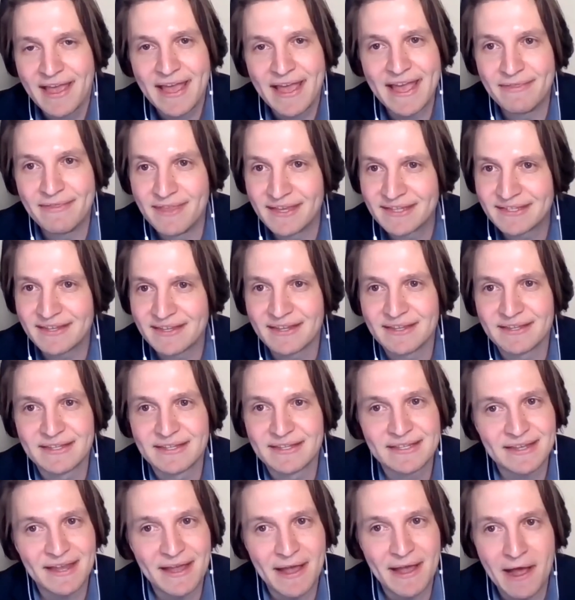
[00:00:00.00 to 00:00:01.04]
And this
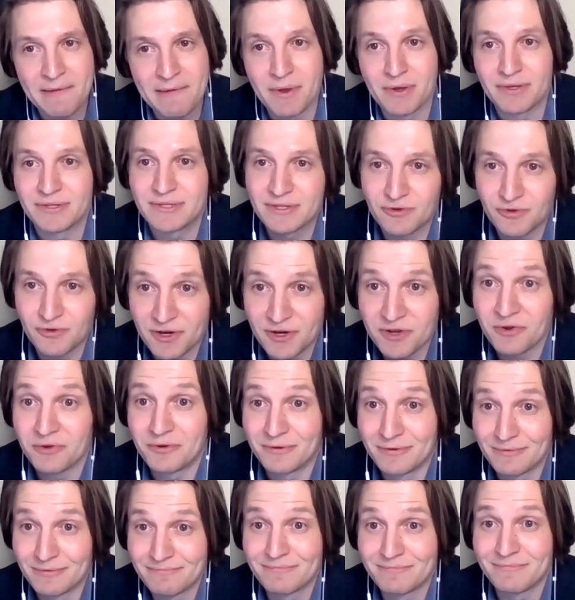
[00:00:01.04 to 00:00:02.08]
is uh, most
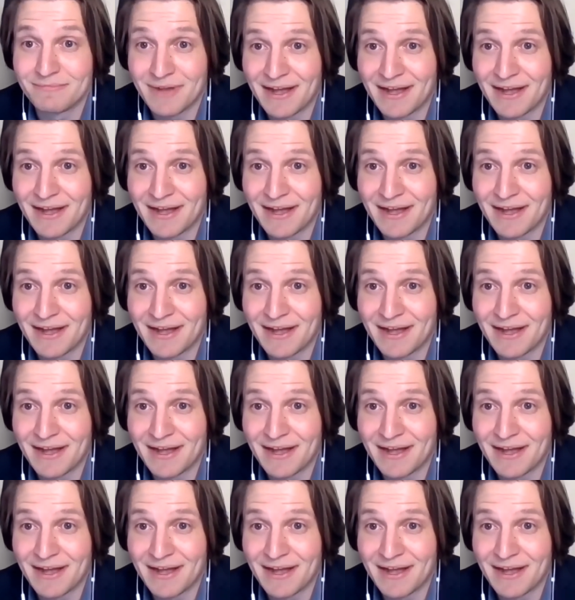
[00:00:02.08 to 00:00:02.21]
critical.